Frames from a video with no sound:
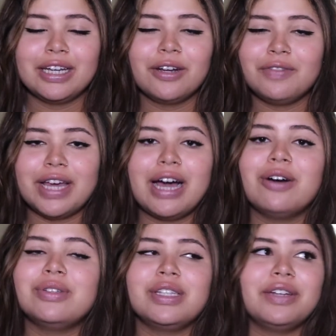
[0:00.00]
care of the
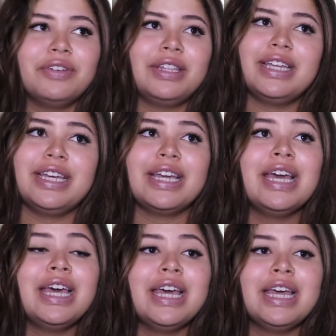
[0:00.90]
house and everything,
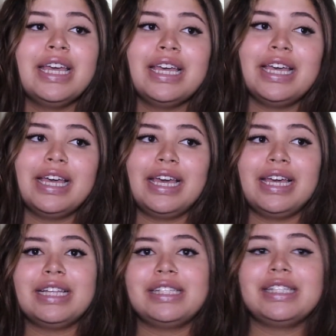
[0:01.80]

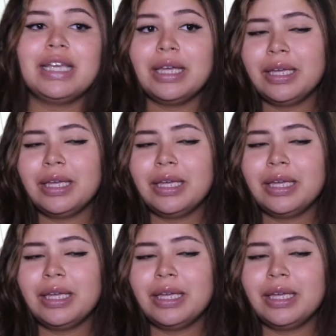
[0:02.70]
it